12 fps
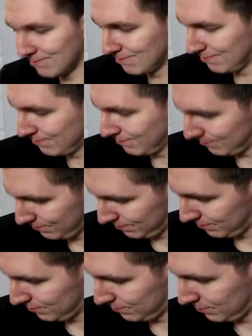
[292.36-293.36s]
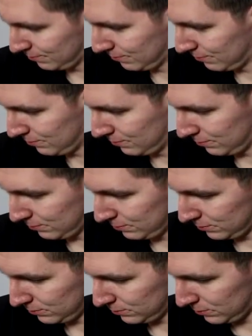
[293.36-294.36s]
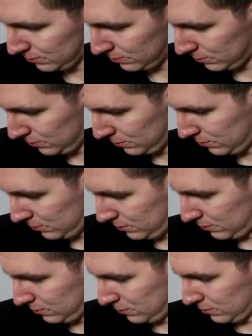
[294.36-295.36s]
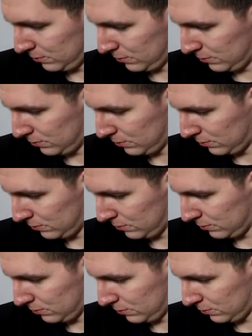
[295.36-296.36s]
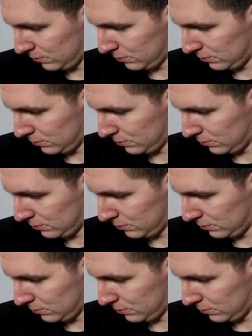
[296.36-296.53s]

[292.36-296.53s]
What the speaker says: [no speech]